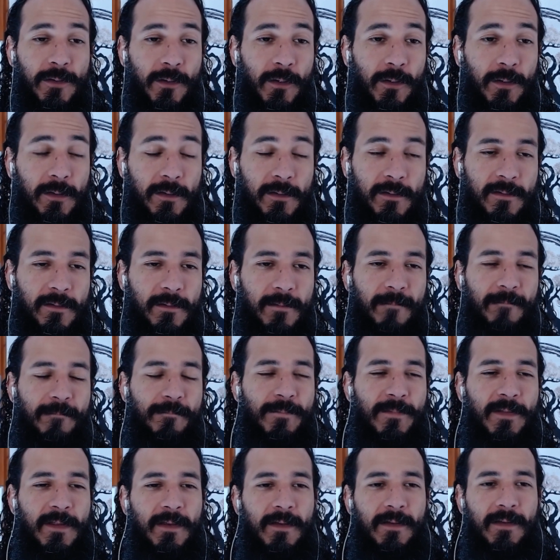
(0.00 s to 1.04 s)
dogs.
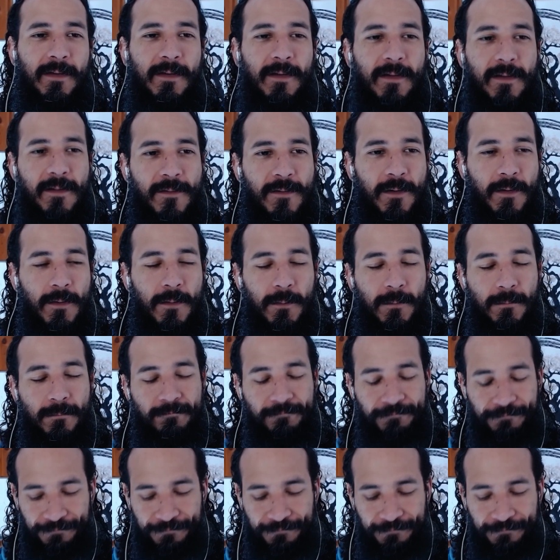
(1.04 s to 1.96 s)
So